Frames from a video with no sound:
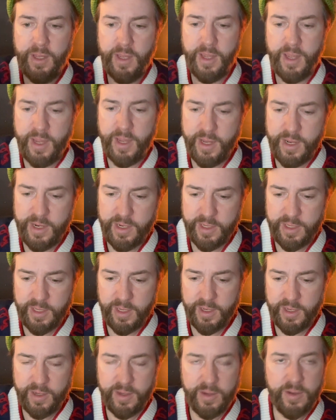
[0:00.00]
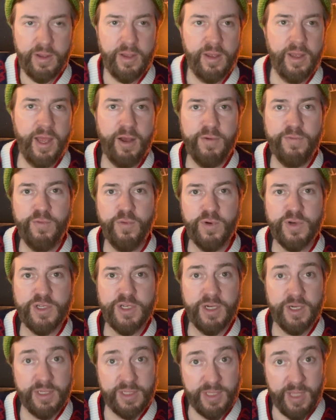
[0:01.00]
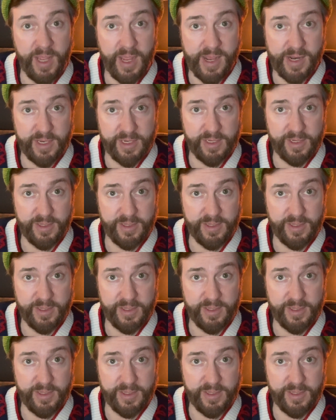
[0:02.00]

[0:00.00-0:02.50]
And how fortunate is that?